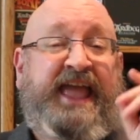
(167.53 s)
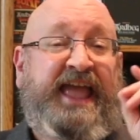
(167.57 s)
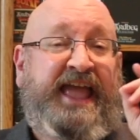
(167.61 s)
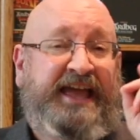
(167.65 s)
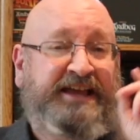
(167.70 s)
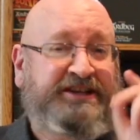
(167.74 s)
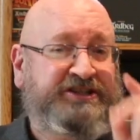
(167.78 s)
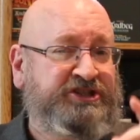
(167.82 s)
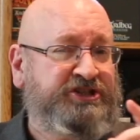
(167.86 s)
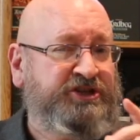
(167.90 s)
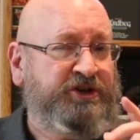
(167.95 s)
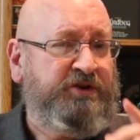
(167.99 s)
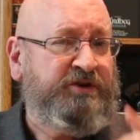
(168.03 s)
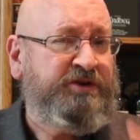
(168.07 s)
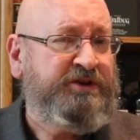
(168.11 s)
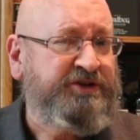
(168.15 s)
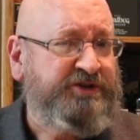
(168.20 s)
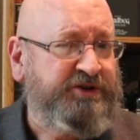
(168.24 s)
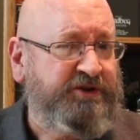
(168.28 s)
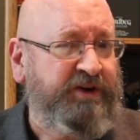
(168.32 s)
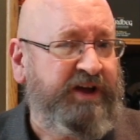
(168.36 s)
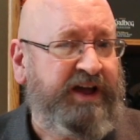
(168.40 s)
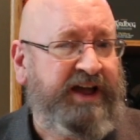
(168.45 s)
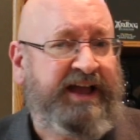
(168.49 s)
As soon
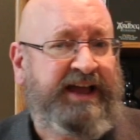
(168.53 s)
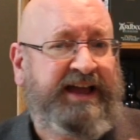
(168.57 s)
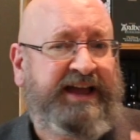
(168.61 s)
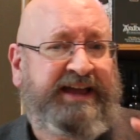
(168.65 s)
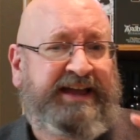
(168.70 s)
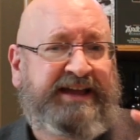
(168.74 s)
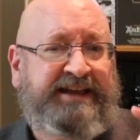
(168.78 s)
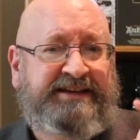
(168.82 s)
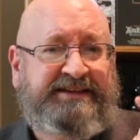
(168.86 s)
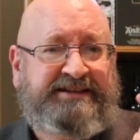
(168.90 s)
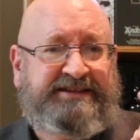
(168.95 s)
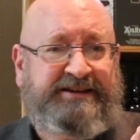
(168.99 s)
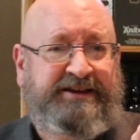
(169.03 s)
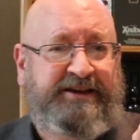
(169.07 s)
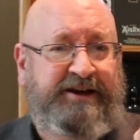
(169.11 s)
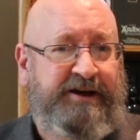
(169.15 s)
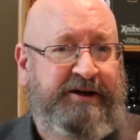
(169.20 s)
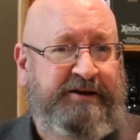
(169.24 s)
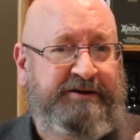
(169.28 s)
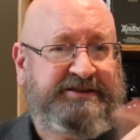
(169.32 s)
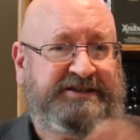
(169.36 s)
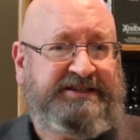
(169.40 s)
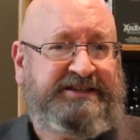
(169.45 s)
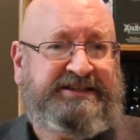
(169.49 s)
as your eyes
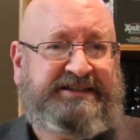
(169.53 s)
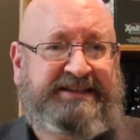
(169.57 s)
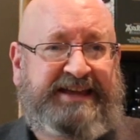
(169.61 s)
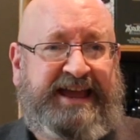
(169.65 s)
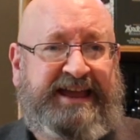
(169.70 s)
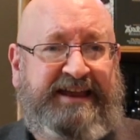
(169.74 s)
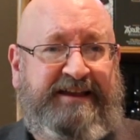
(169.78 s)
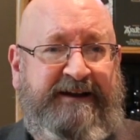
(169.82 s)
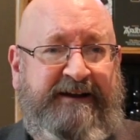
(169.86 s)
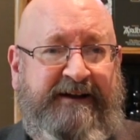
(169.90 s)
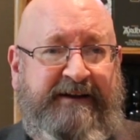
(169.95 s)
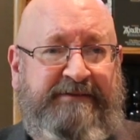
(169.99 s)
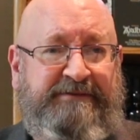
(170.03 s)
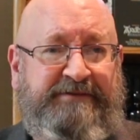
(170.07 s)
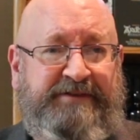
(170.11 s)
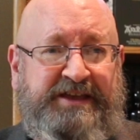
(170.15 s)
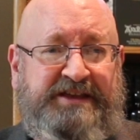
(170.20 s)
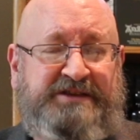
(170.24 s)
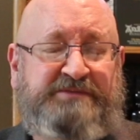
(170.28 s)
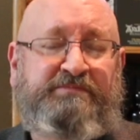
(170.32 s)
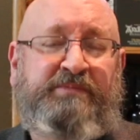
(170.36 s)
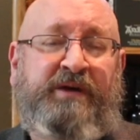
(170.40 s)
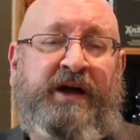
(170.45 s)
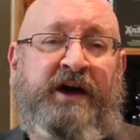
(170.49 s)
are set on
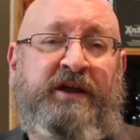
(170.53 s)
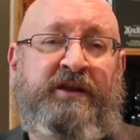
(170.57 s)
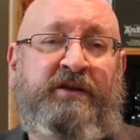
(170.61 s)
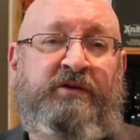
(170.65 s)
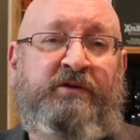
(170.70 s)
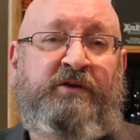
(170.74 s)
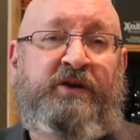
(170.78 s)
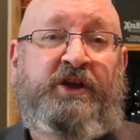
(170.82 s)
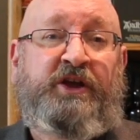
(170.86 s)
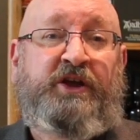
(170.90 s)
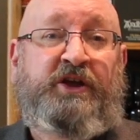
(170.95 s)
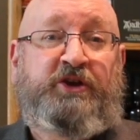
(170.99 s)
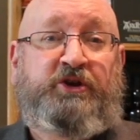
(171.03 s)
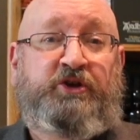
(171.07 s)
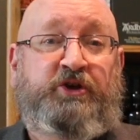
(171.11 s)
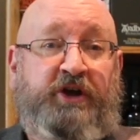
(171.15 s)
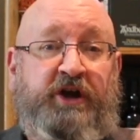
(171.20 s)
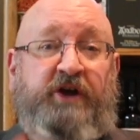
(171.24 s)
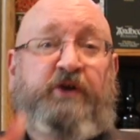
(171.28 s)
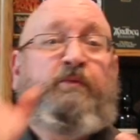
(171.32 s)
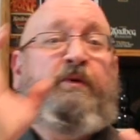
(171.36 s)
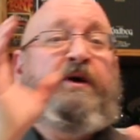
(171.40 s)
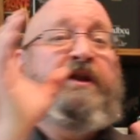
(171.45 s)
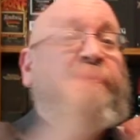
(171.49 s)
this bottle, you're
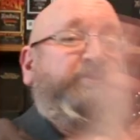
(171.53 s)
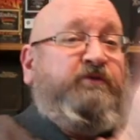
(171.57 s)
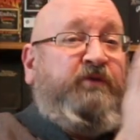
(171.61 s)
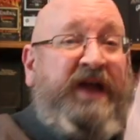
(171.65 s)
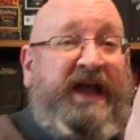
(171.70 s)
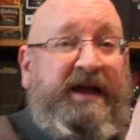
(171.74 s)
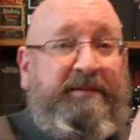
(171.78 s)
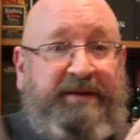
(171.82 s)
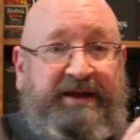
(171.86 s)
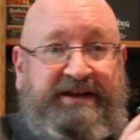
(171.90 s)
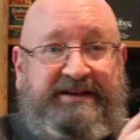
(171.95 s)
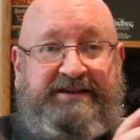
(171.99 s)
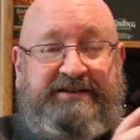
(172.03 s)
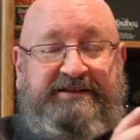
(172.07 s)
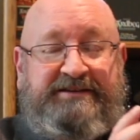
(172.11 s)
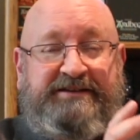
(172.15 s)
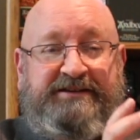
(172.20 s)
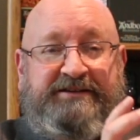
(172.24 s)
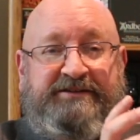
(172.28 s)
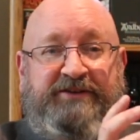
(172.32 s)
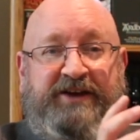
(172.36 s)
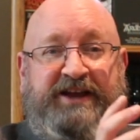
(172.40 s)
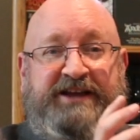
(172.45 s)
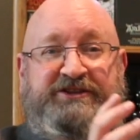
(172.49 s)
going to want to grab it,
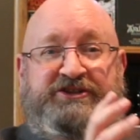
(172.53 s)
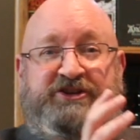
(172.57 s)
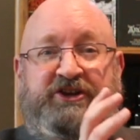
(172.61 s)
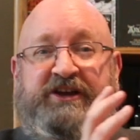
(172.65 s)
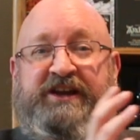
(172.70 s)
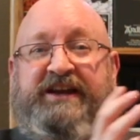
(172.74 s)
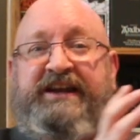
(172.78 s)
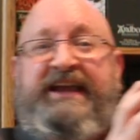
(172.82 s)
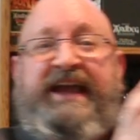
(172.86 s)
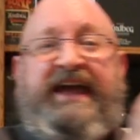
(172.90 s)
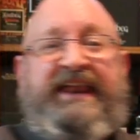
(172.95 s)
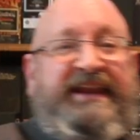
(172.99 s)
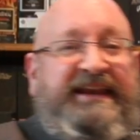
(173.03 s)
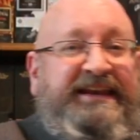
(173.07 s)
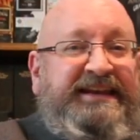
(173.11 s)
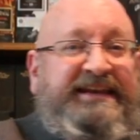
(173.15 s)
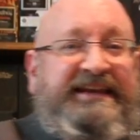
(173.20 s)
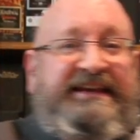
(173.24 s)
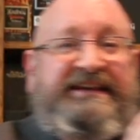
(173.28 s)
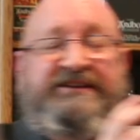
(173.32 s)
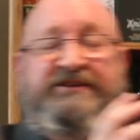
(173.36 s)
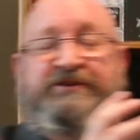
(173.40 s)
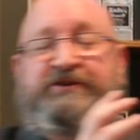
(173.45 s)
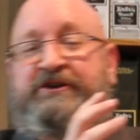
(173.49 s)
right? So you're going to kind of
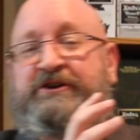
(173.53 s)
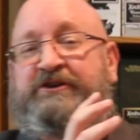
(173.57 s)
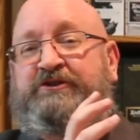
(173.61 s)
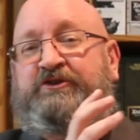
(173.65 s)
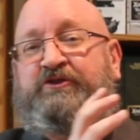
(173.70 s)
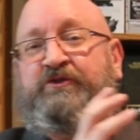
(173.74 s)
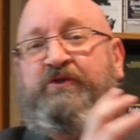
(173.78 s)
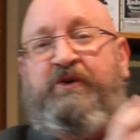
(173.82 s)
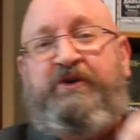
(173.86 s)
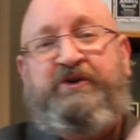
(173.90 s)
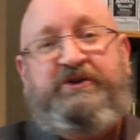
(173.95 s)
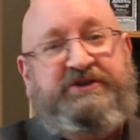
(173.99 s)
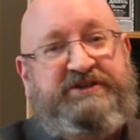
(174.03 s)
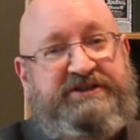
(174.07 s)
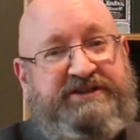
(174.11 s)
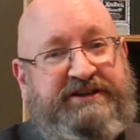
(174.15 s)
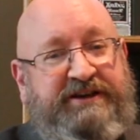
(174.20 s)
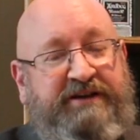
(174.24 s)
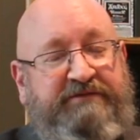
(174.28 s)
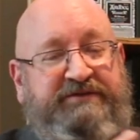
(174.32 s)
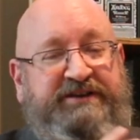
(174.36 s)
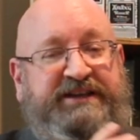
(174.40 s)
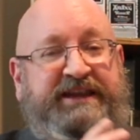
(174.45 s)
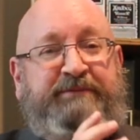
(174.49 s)
need to control
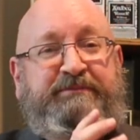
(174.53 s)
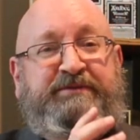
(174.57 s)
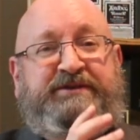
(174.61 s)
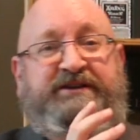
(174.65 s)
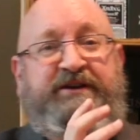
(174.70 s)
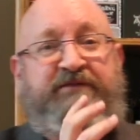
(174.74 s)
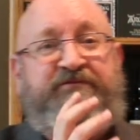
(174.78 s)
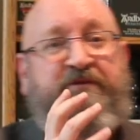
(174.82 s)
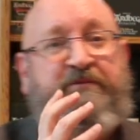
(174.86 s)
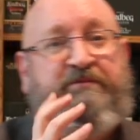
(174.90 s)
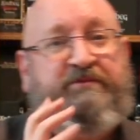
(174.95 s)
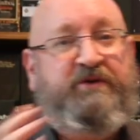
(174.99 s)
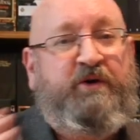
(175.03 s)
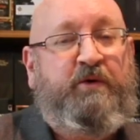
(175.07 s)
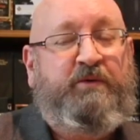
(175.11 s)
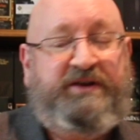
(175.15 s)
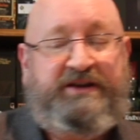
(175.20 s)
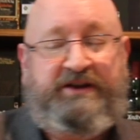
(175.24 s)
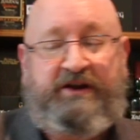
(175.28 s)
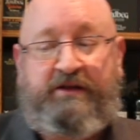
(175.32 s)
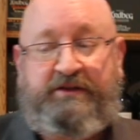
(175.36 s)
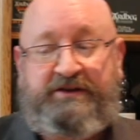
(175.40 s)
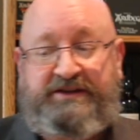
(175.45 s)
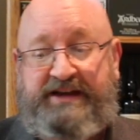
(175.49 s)
yourself to keep yourself from
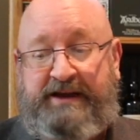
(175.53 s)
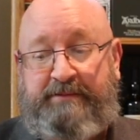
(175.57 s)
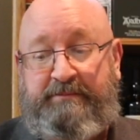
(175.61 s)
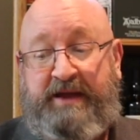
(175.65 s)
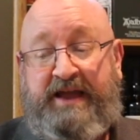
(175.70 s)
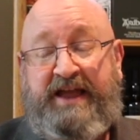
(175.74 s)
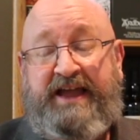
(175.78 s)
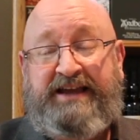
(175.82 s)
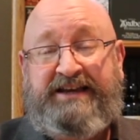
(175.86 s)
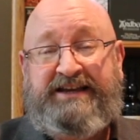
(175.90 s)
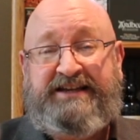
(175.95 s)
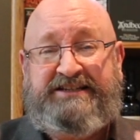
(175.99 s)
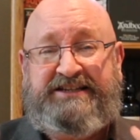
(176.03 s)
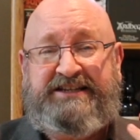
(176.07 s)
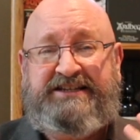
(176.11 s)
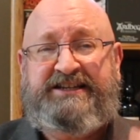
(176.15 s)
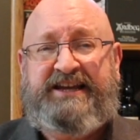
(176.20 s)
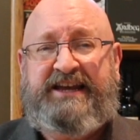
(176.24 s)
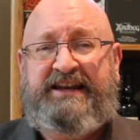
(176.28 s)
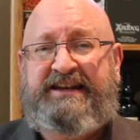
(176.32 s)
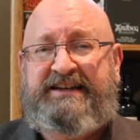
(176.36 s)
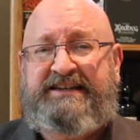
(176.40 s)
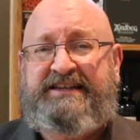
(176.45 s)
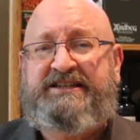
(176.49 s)
going to all the time because it's
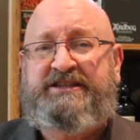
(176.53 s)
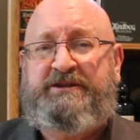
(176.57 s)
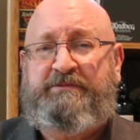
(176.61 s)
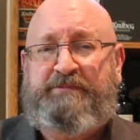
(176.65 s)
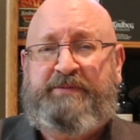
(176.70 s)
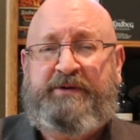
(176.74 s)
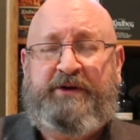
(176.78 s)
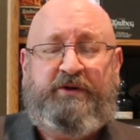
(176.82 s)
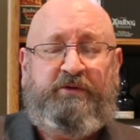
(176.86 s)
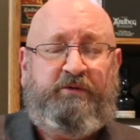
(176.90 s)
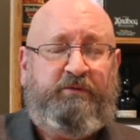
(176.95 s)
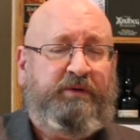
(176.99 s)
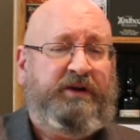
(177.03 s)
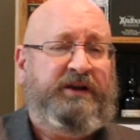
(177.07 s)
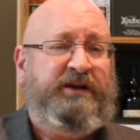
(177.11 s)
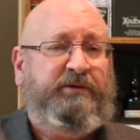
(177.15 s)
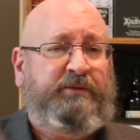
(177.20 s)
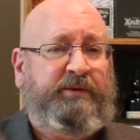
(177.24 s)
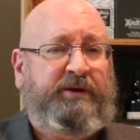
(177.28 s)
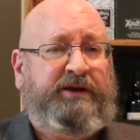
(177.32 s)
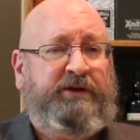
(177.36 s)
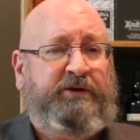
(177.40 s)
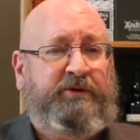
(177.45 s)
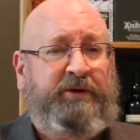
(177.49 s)
going to disappear really,
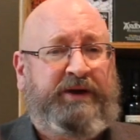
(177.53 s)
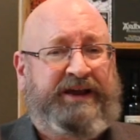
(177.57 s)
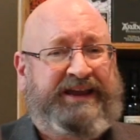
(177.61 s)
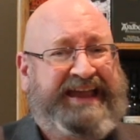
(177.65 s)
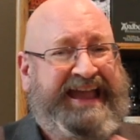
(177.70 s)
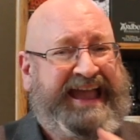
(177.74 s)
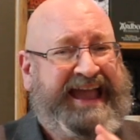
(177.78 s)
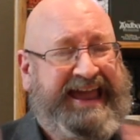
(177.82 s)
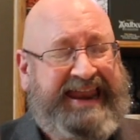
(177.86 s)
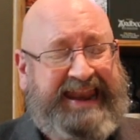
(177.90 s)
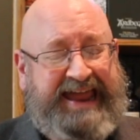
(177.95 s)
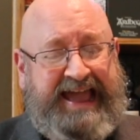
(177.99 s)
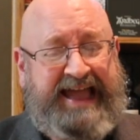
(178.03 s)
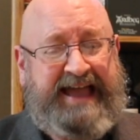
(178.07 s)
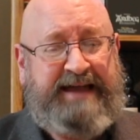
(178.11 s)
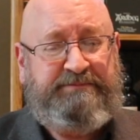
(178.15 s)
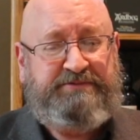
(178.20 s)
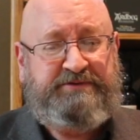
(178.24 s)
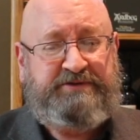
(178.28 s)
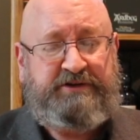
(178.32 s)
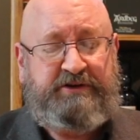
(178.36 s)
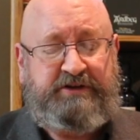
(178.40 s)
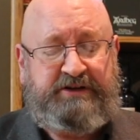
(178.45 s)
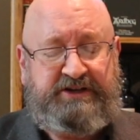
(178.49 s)
really quick.
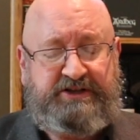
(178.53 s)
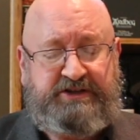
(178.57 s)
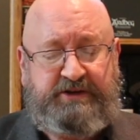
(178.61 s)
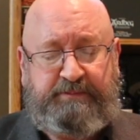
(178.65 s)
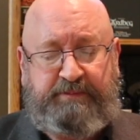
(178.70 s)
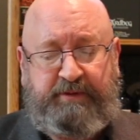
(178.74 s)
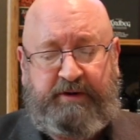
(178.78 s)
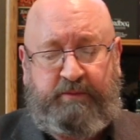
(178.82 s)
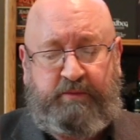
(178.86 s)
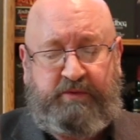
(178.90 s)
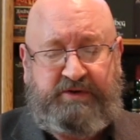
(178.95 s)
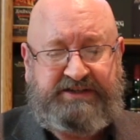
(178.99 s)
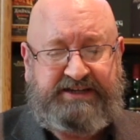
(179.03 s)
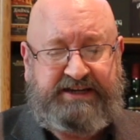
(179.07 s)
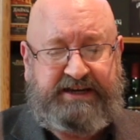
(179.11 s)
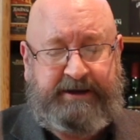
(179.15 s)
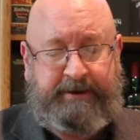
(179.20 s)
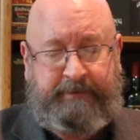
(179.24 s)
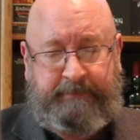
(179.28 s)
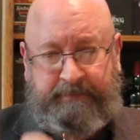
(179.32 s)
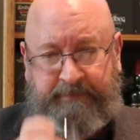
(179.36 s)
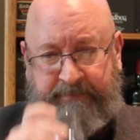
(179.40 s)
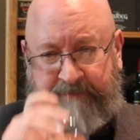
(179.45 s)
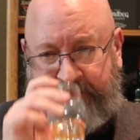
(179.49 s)
Absolutely superb
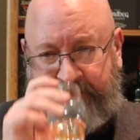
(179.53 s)
whiskey.